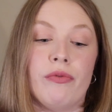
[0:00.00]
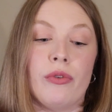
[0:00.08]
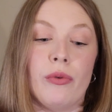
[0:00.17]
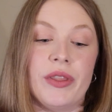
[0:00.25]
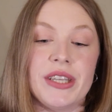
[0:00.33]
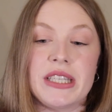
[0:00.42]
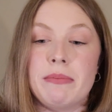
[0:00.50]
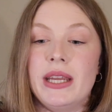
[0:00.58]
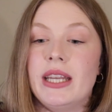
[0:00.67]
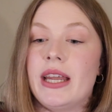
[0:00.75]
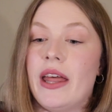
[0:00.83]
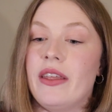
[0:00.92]
through this
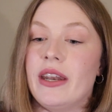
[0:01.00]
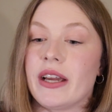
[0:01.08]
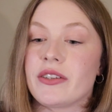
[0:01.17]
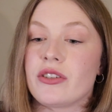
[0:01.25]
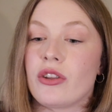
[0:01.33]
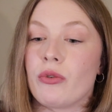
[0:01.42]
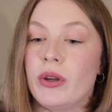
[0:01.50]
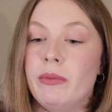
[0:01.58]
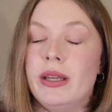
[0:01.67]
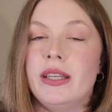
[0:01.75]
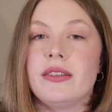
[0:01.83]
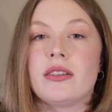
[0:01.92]
meet and the next 3
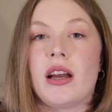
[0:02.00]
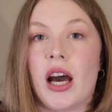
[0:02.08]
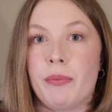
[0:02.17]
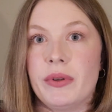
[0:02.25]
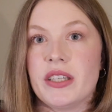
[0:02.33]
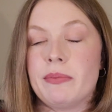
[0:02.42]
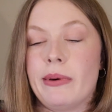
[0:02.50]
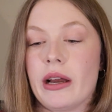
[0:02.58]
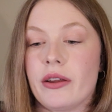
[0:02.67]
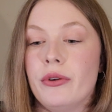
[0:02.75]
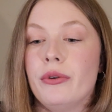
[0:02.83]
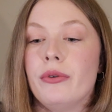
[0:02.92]
meets, Cottbus,
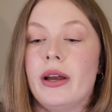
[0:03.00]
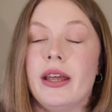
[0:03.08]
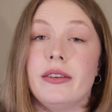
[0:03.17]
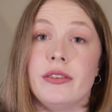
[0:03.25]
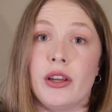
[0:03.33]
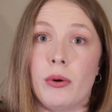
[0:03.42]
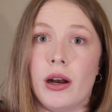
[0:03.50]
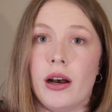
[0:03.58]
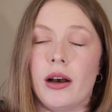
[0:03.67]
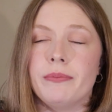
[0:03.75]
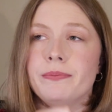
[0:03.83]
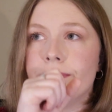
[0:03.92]
Baku, and
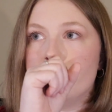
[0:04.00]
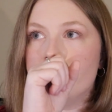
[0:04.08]
Doha,